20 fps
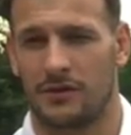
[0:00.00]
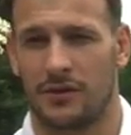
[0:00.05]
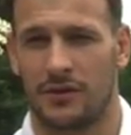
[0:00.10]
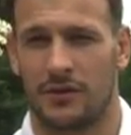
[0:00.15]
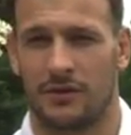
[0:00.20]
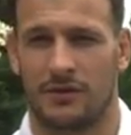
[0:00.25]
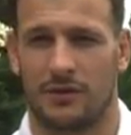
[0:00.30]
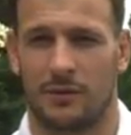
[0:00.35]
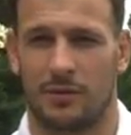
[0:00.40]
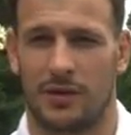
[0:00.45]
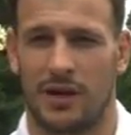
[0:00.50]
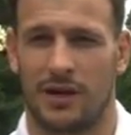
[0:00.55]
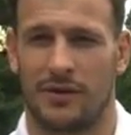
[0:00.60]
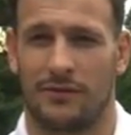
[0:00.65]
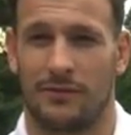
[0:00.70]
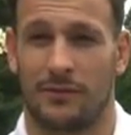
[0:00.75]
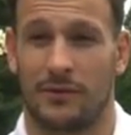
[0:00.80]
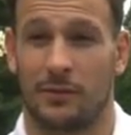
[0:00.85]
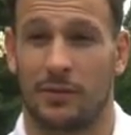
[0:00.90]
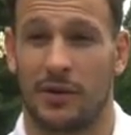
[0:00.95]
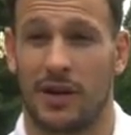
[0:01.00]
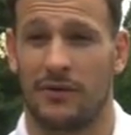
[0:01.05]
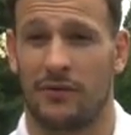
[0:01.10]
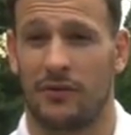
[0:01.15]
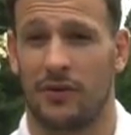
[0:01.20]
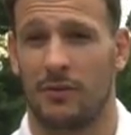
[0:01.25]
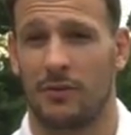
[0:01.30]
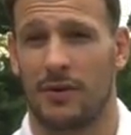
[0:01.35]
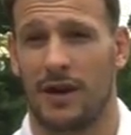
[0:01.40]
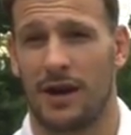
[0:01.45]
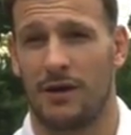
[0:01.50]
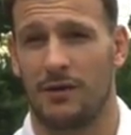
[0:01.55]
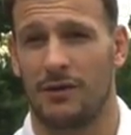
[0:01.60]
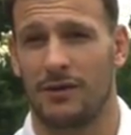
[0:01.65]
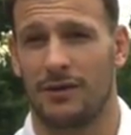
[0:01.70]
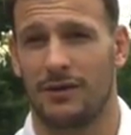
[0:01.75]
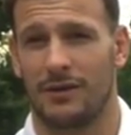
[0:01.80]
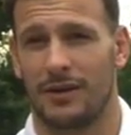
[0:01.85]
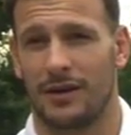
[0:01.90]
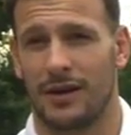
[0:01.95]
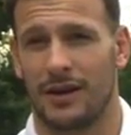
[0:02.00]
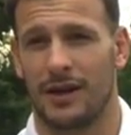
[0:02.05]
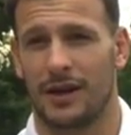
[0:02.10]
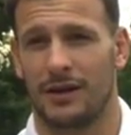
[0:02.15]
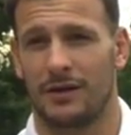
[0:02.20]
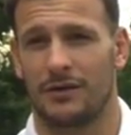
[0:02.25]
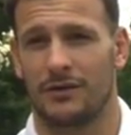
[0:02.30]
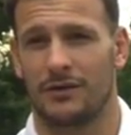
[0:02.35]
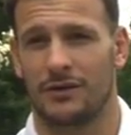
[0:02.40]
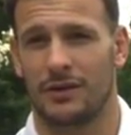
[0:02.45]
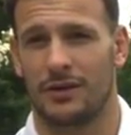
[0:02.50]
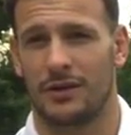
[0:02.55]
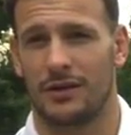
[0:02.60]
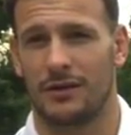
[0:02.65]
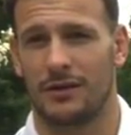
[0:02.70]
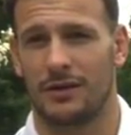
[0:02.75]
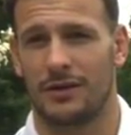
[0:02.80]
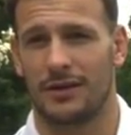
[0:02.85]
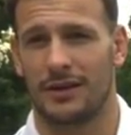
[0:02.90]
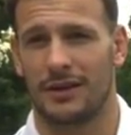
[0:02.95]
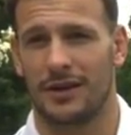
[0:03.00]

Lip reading: to play for him now in an England shirt.